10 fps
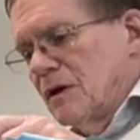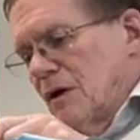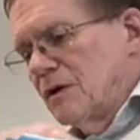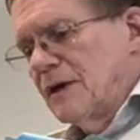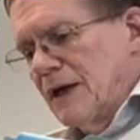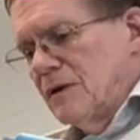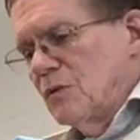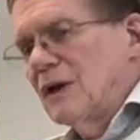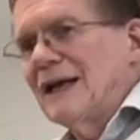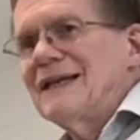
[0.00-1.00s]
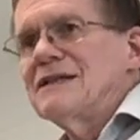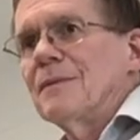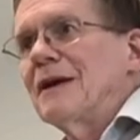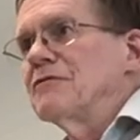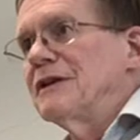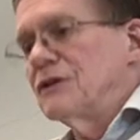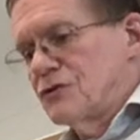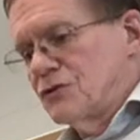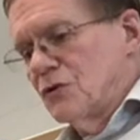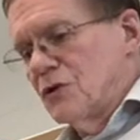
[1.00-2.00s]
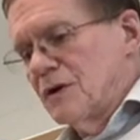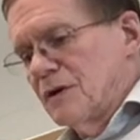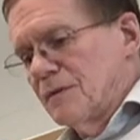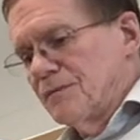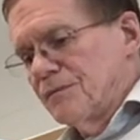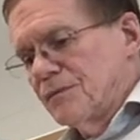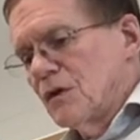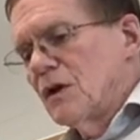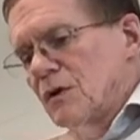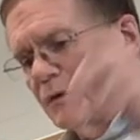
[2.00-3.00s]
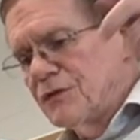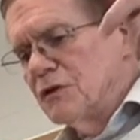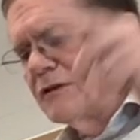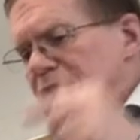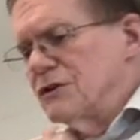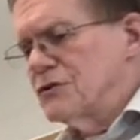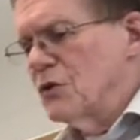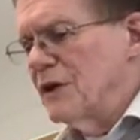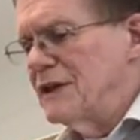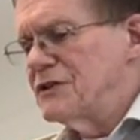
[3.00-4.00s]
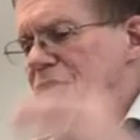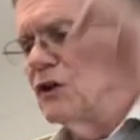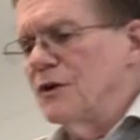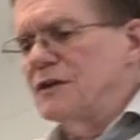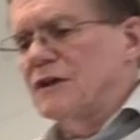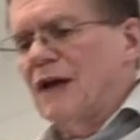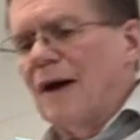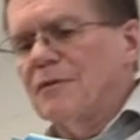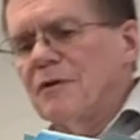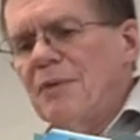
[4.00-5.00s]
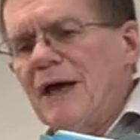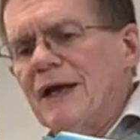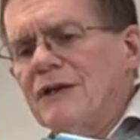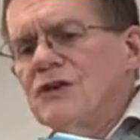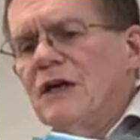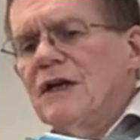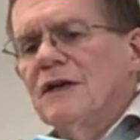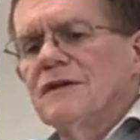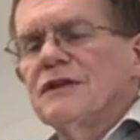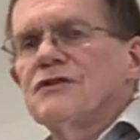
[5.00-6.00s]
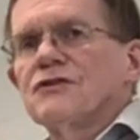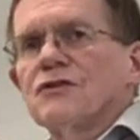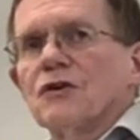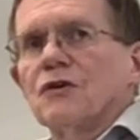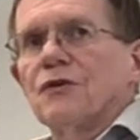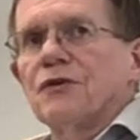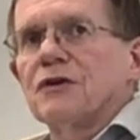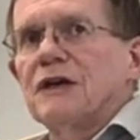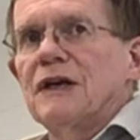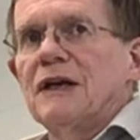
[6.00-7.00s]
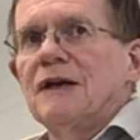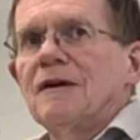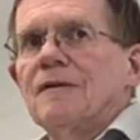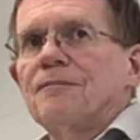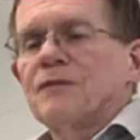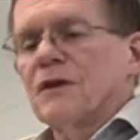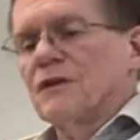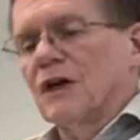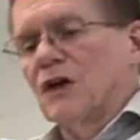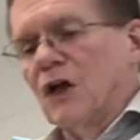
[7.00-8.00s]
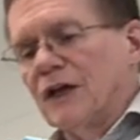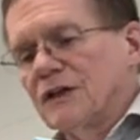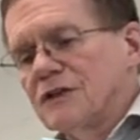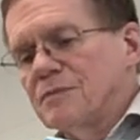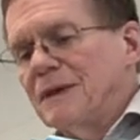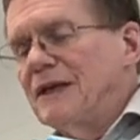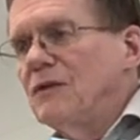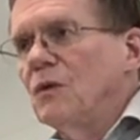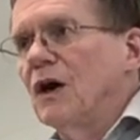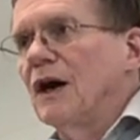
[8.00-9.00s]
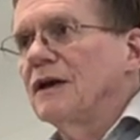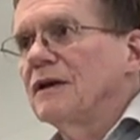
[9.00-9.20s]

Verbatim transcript: Okay, well, I need somebody to read the story. Would you read the story? This is, look at the top of the page. This is circle three, the gluttonous, meaning what?